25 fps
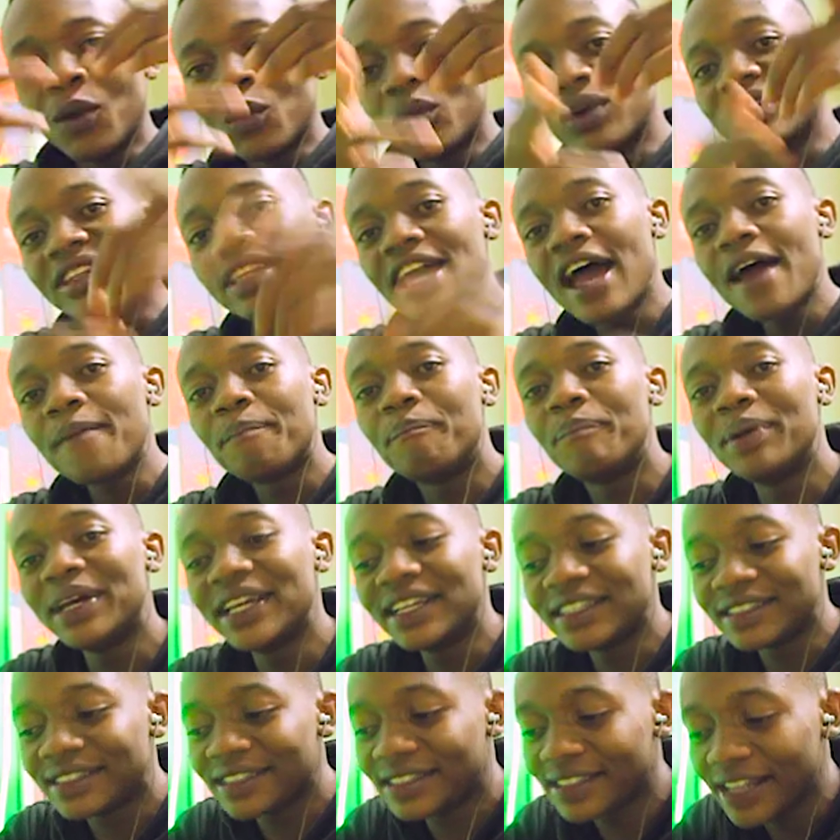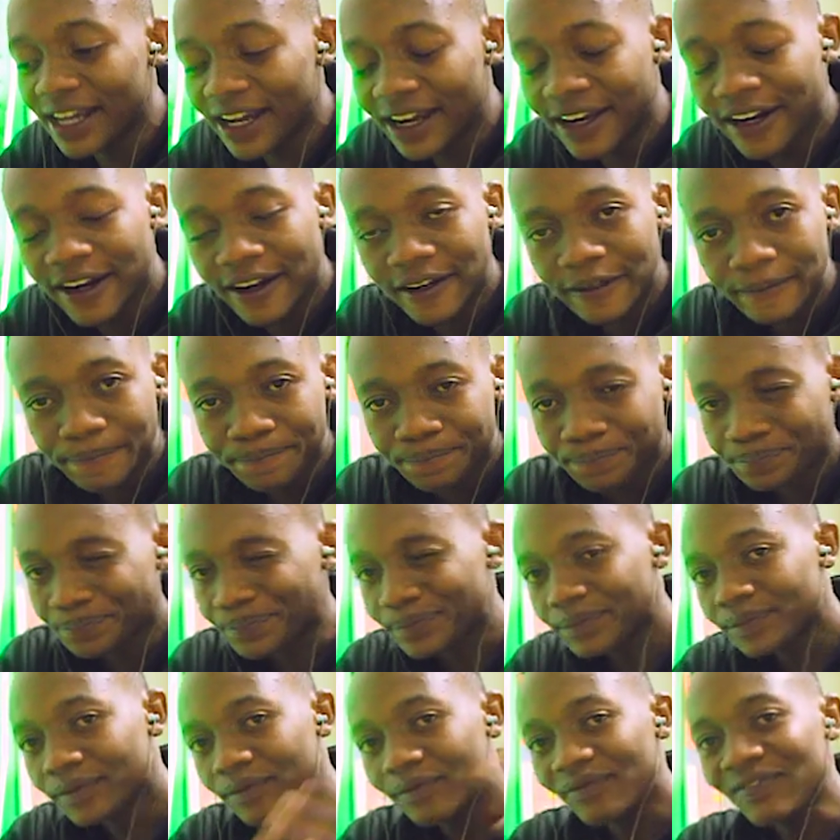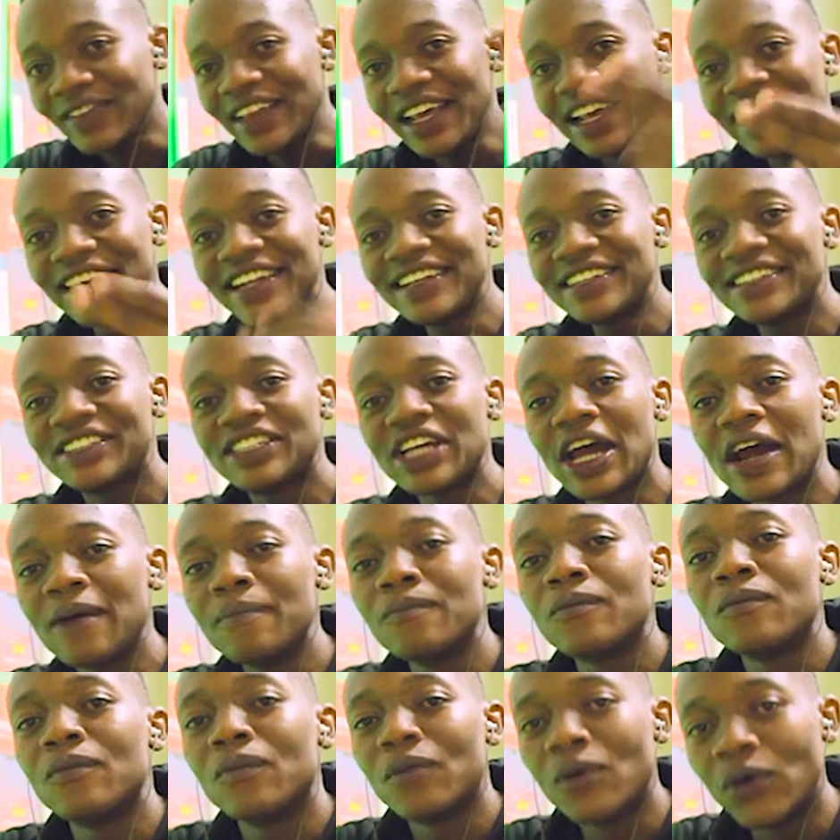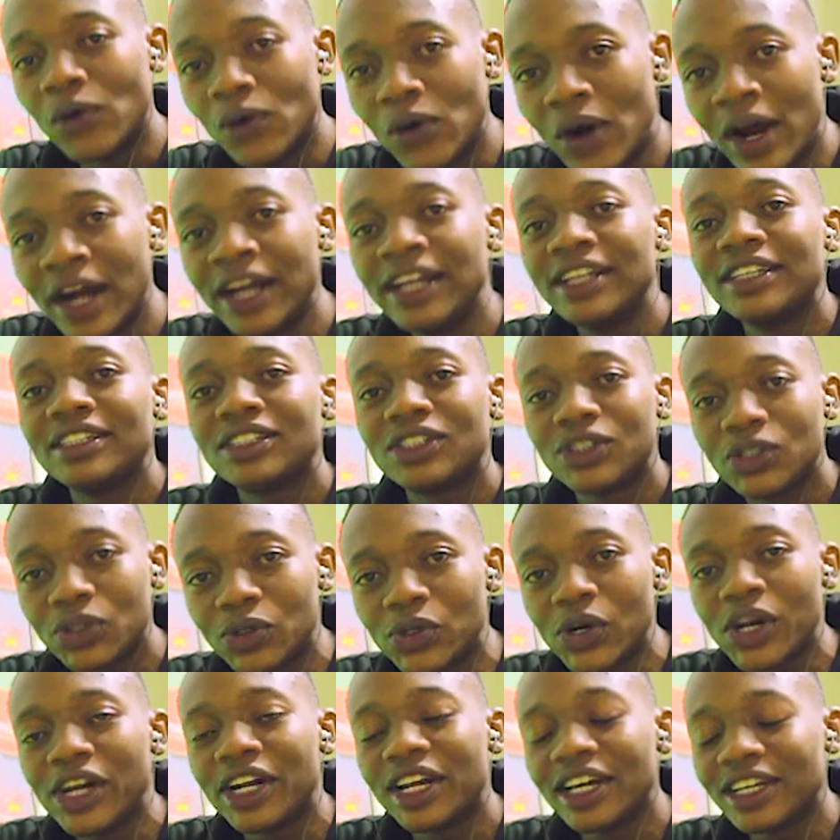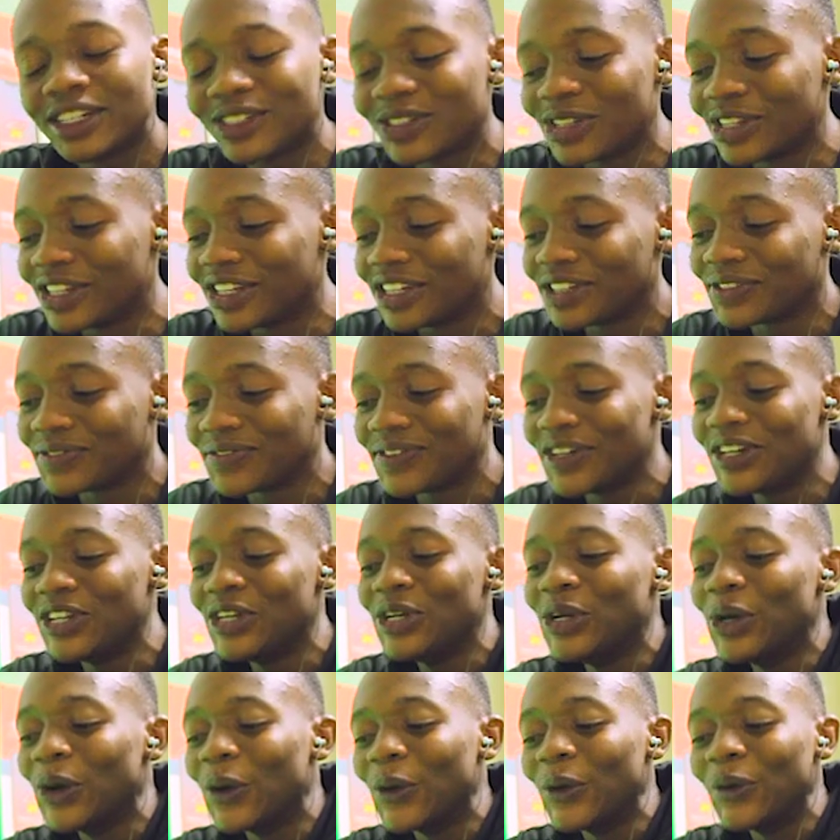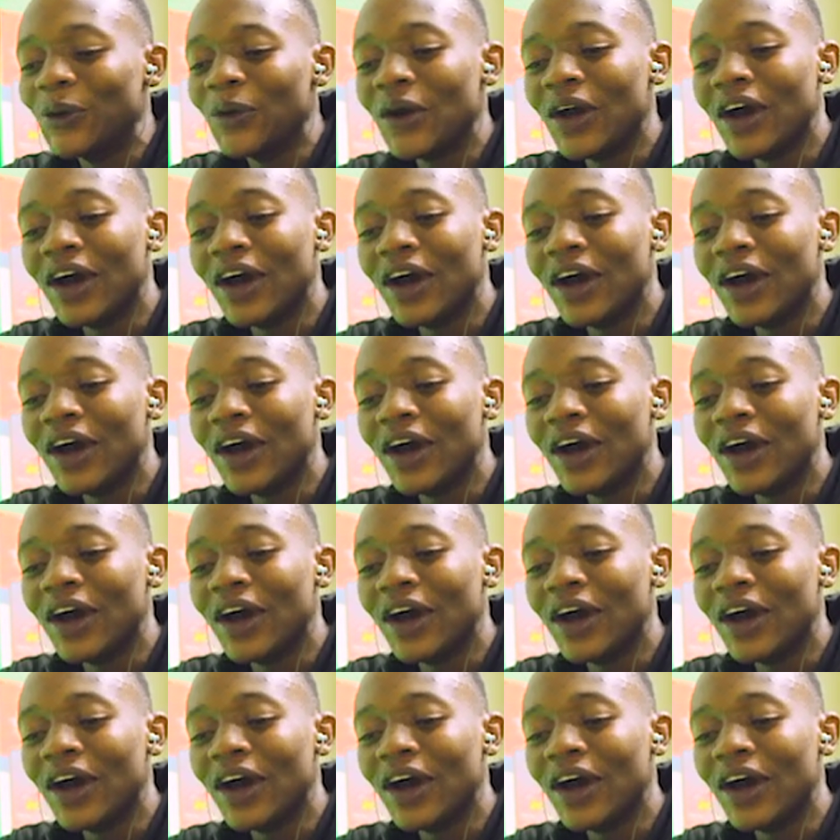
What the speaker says: With that being said, let's jump right straight into this video.